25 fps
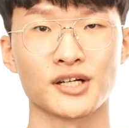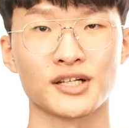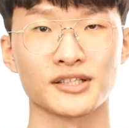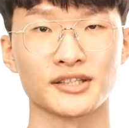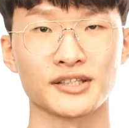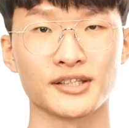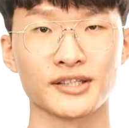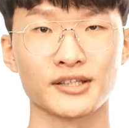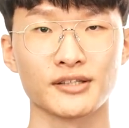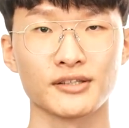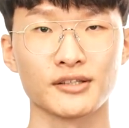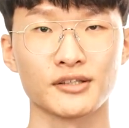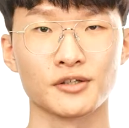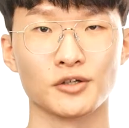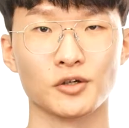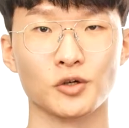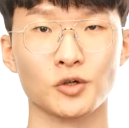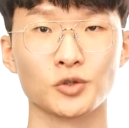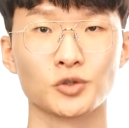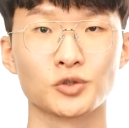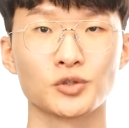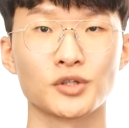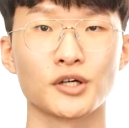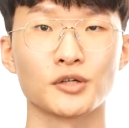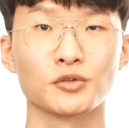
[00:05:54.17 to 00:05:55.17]
In the code
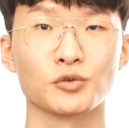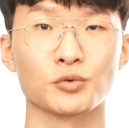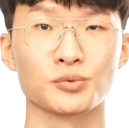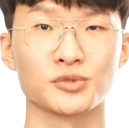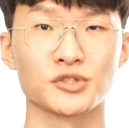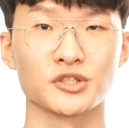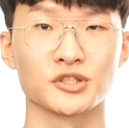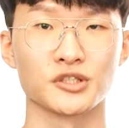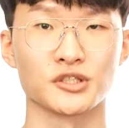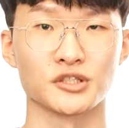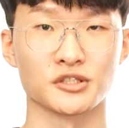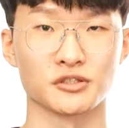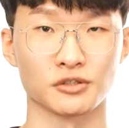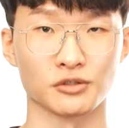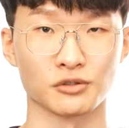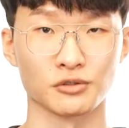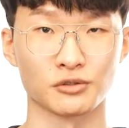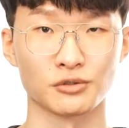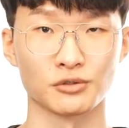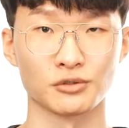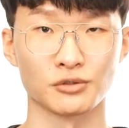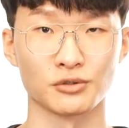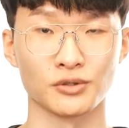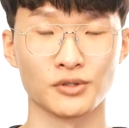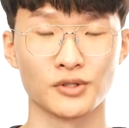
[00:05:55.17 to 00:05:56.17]
provided as
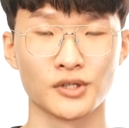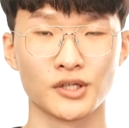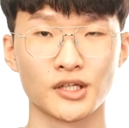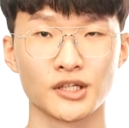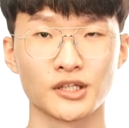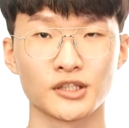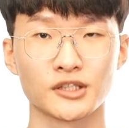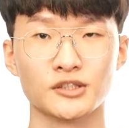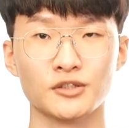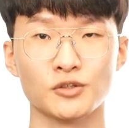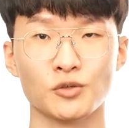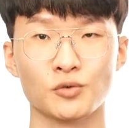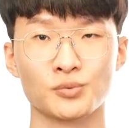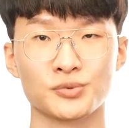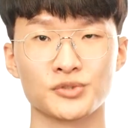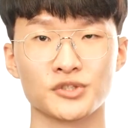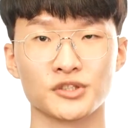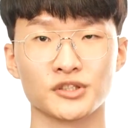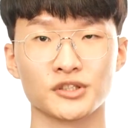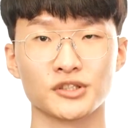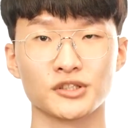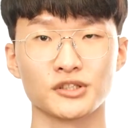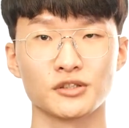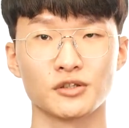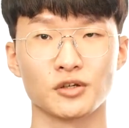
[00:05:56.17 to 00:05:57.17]
example, the
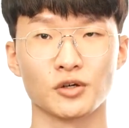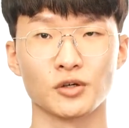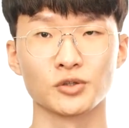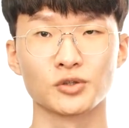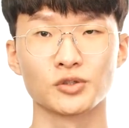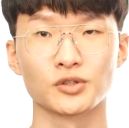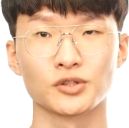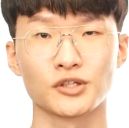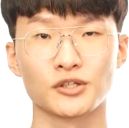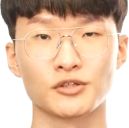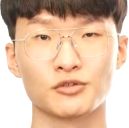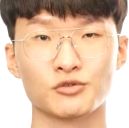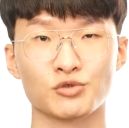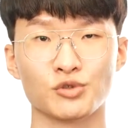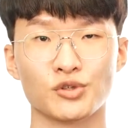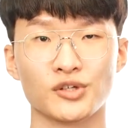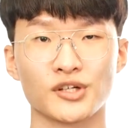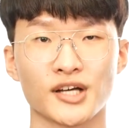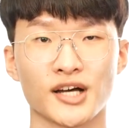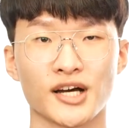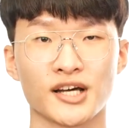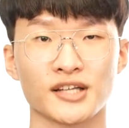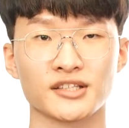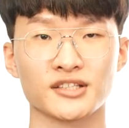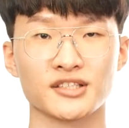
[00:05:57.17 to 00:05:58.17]
user needs to
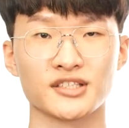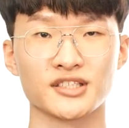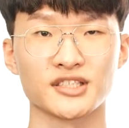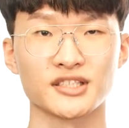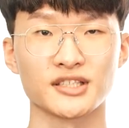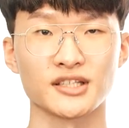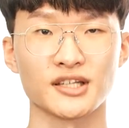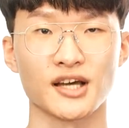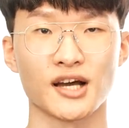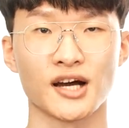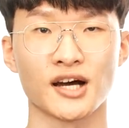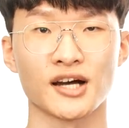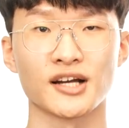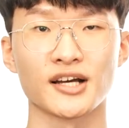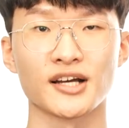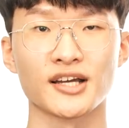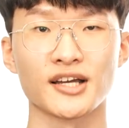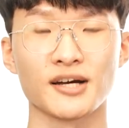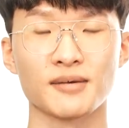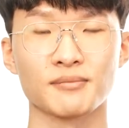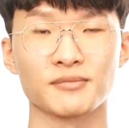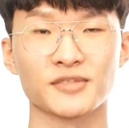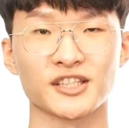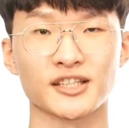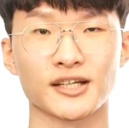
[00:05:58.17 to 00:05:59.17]
understand what options are
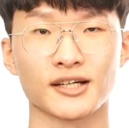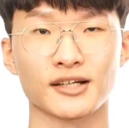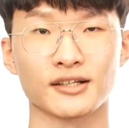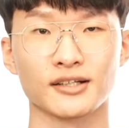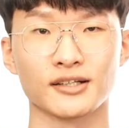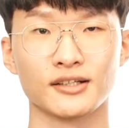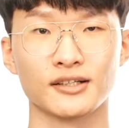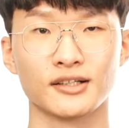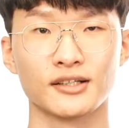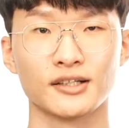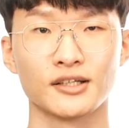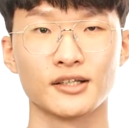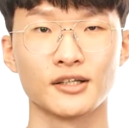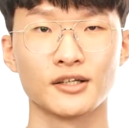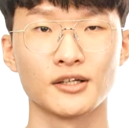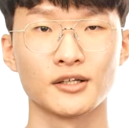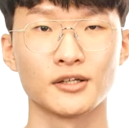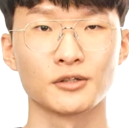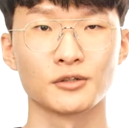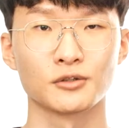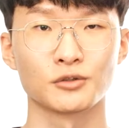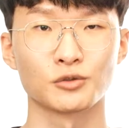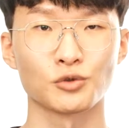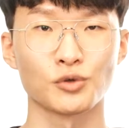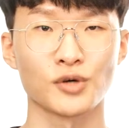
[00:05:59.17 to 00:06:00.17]
available in
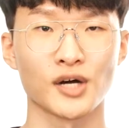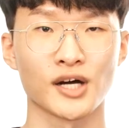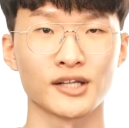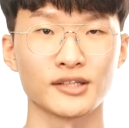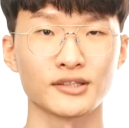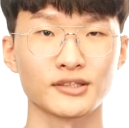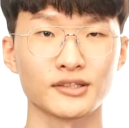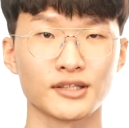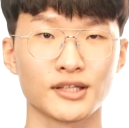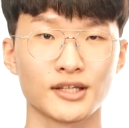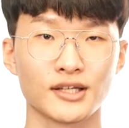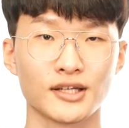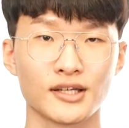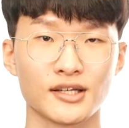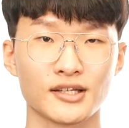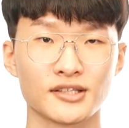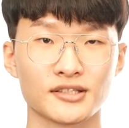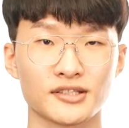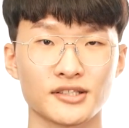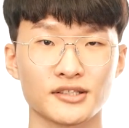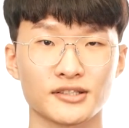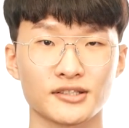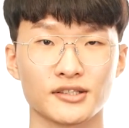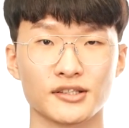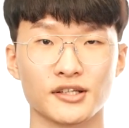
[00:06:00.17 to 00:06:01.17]
UVP and how the
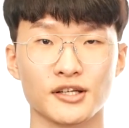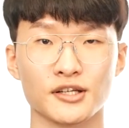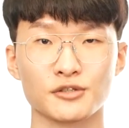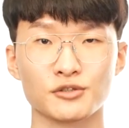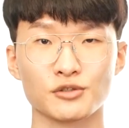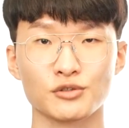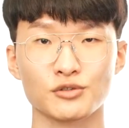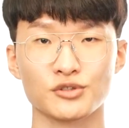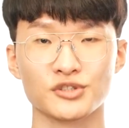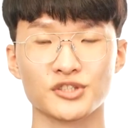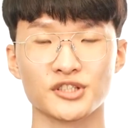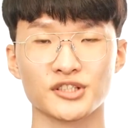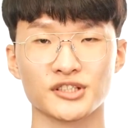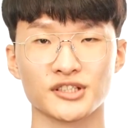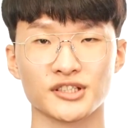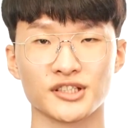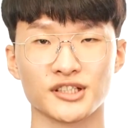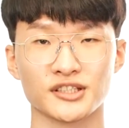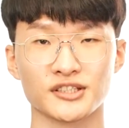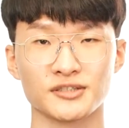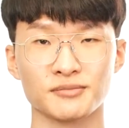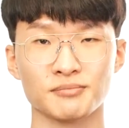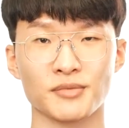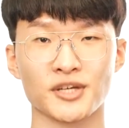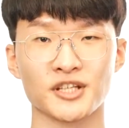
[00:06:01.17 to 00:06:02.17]
option can be
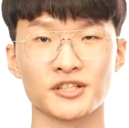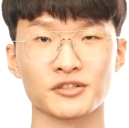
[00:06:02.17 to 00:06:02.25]
offered.